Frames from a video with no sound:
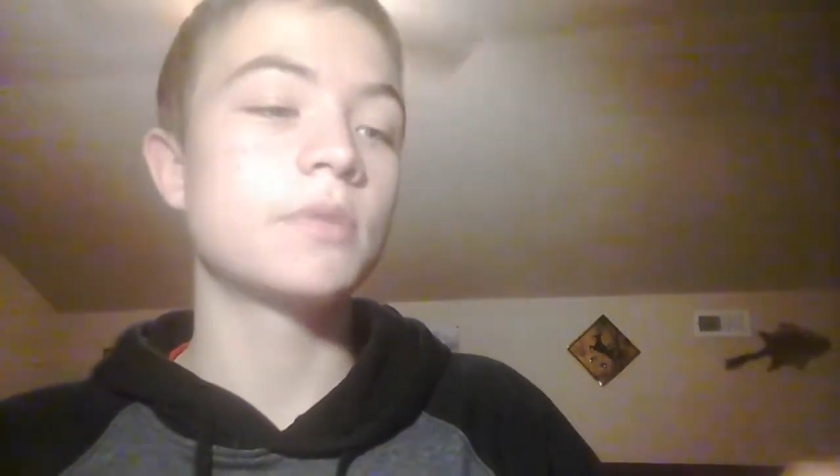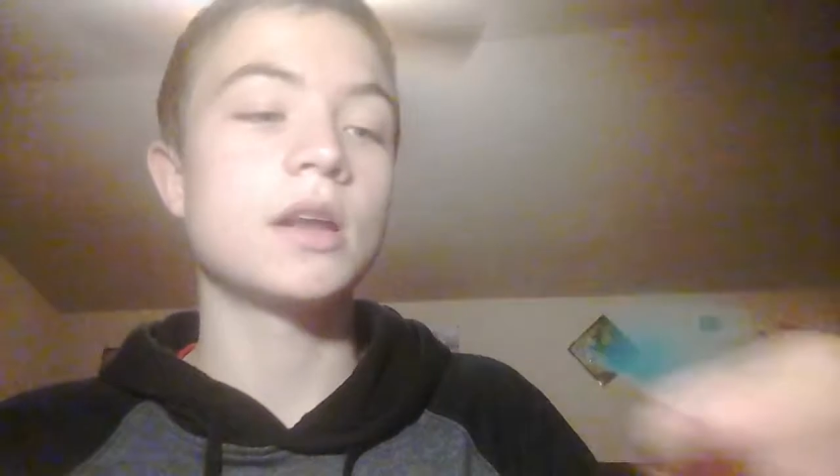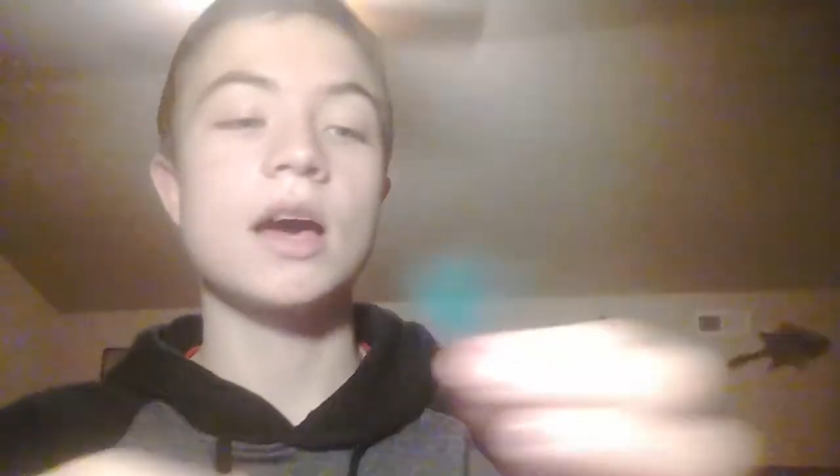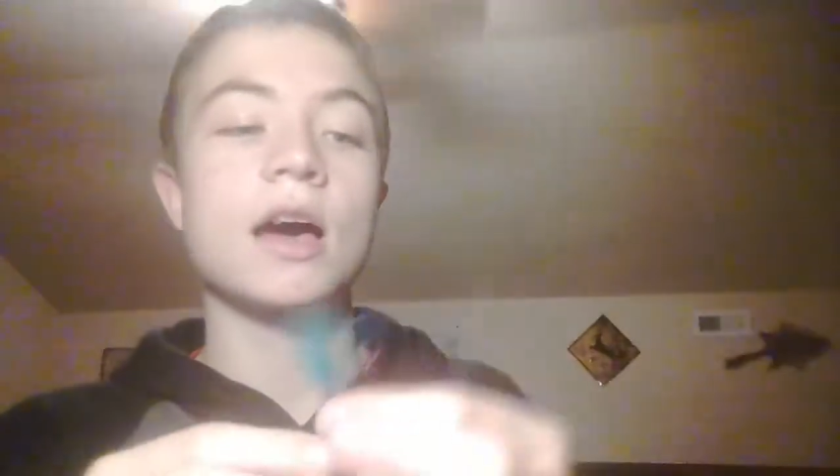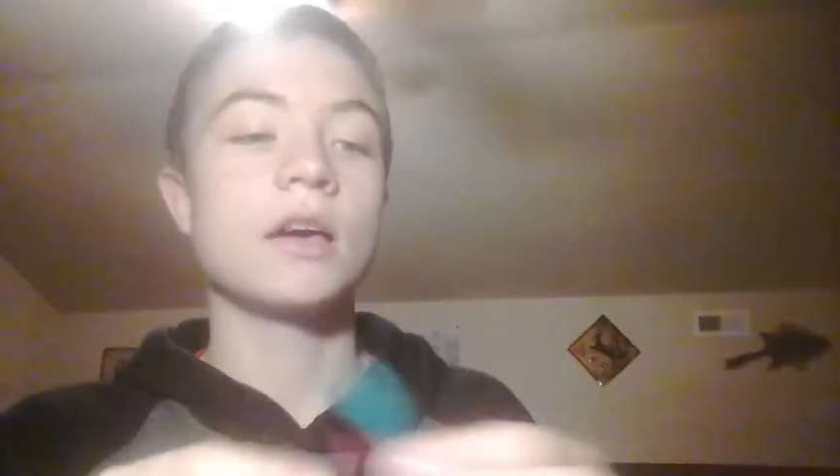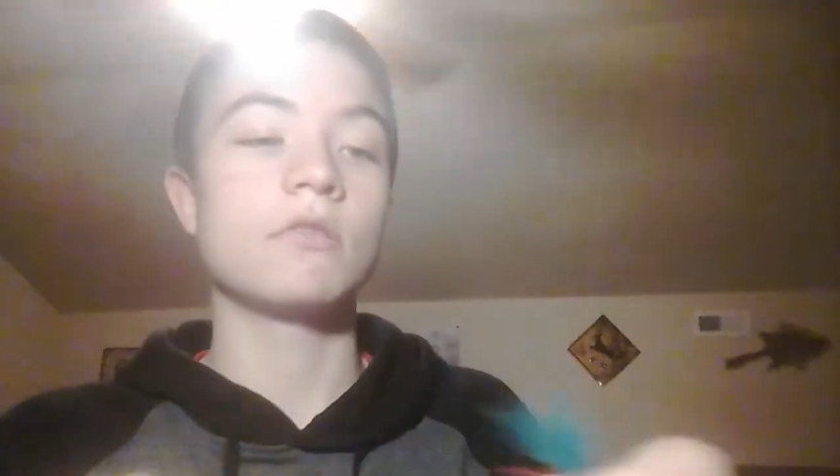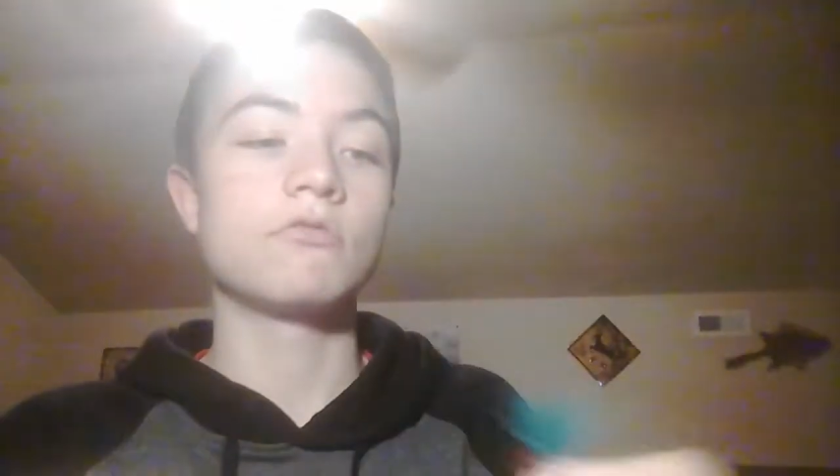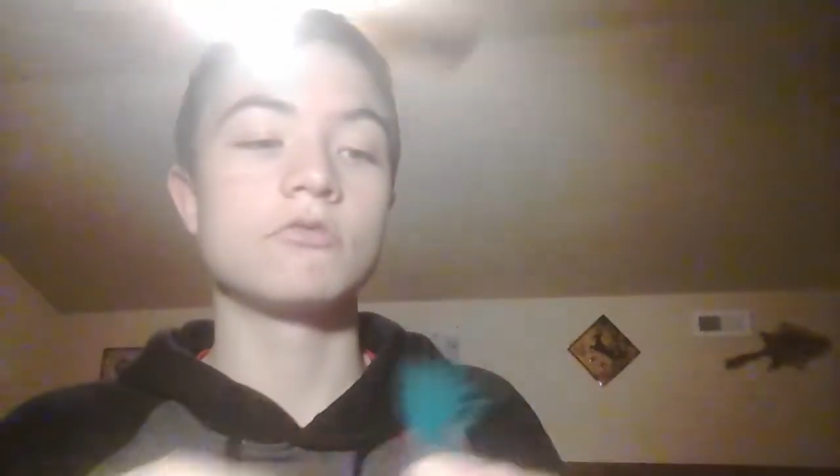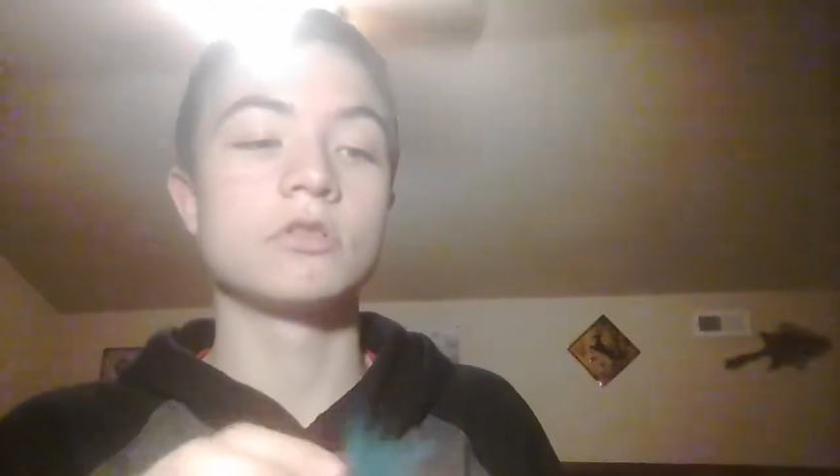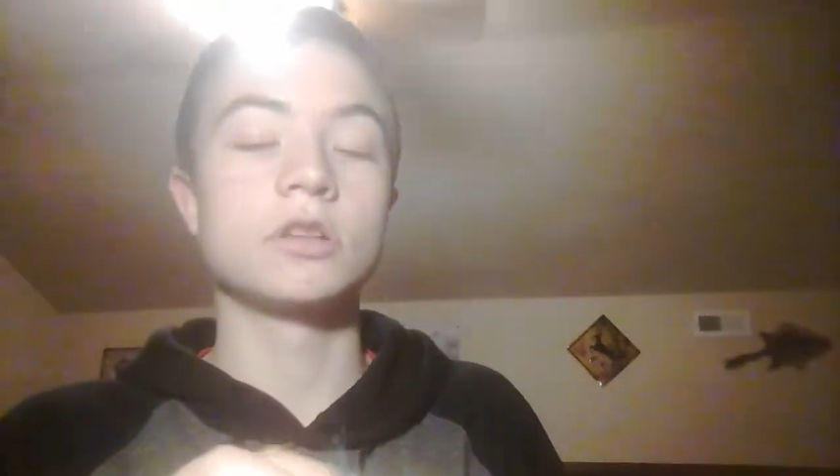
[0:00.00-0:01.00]
but I
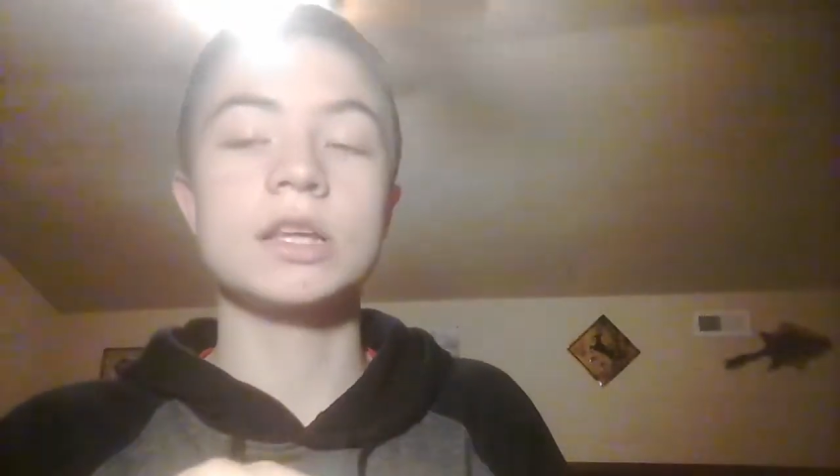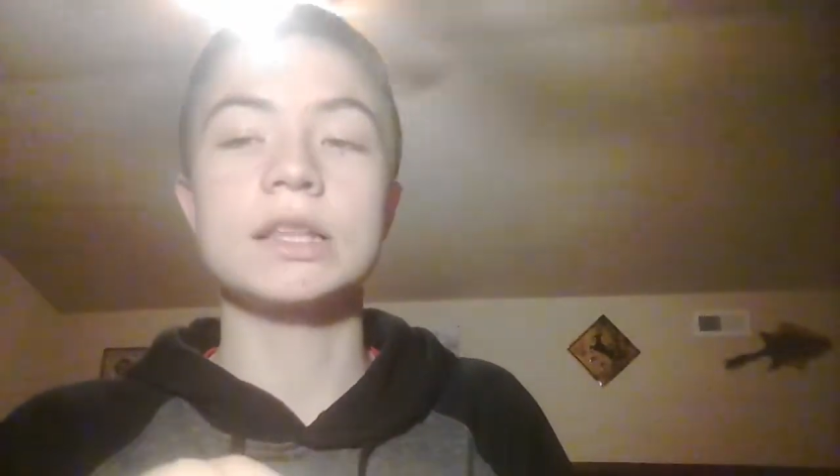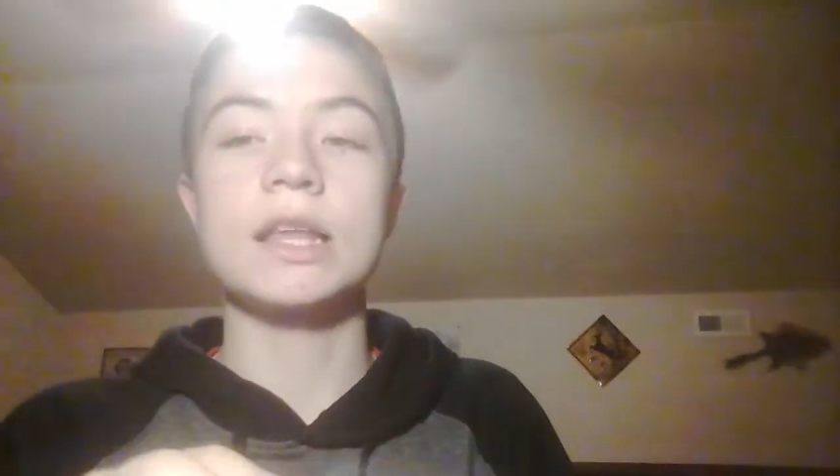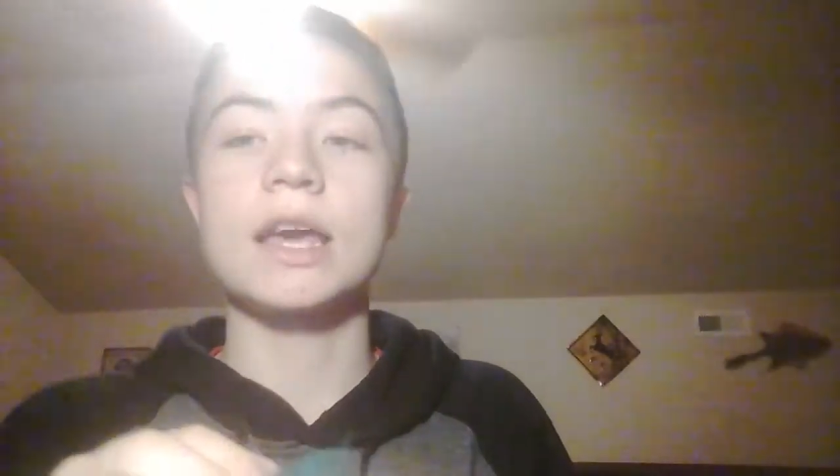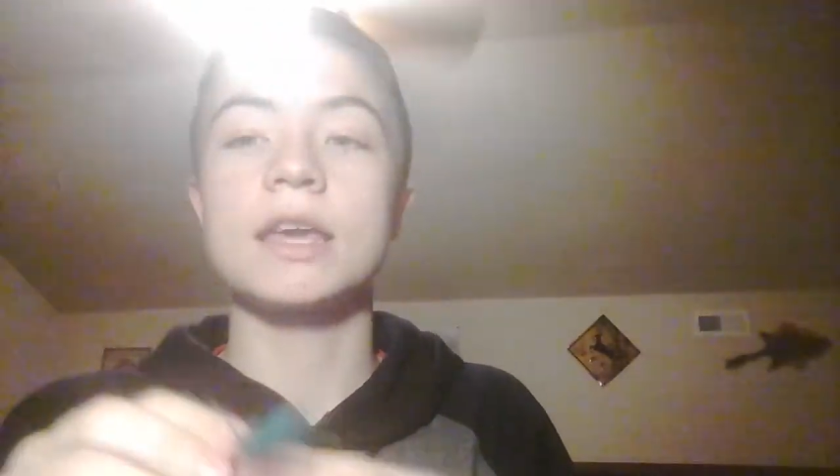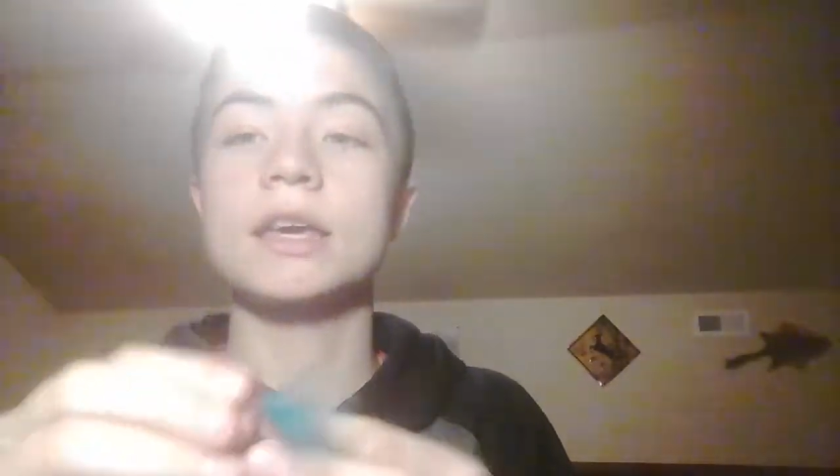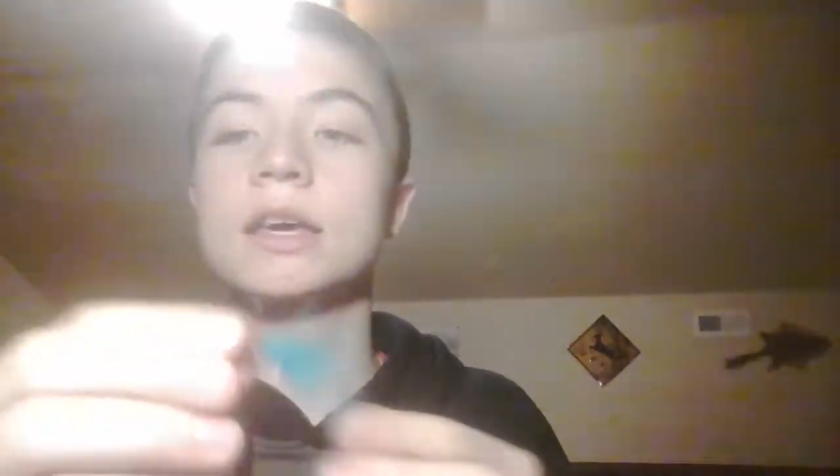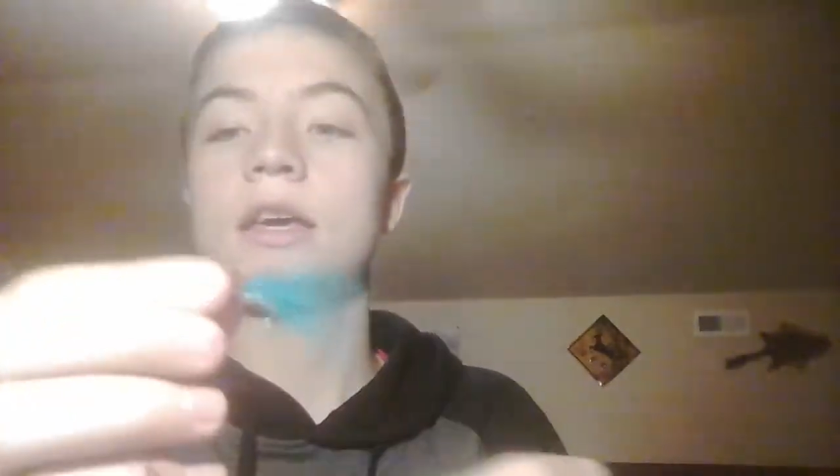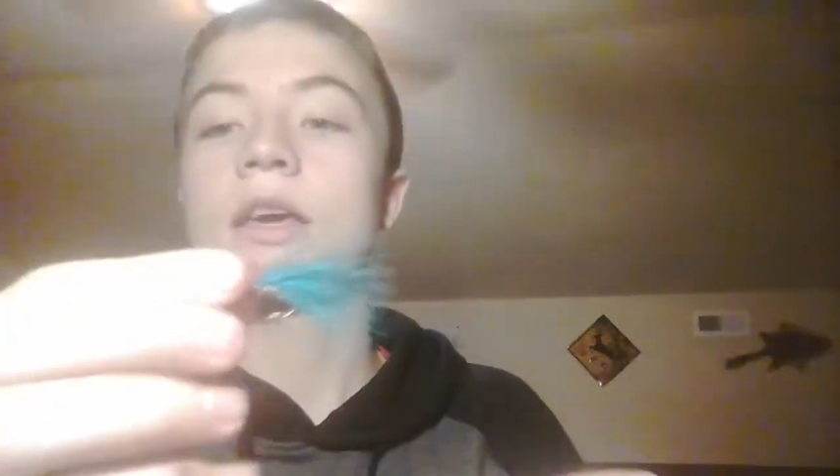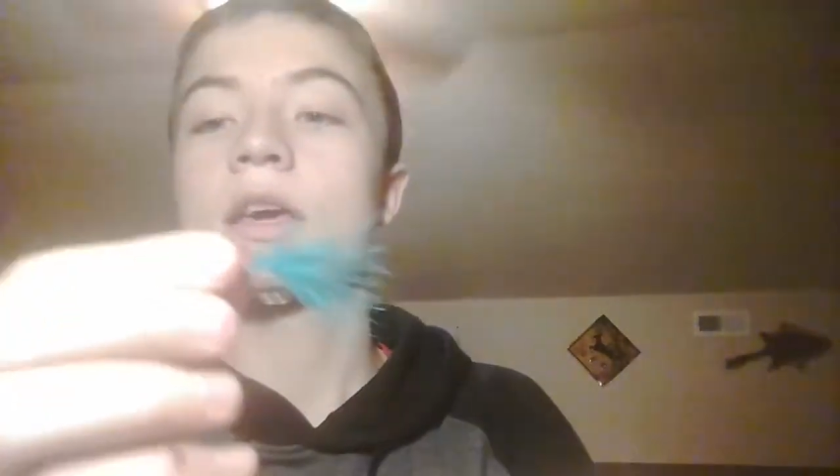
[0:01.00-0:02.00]
really like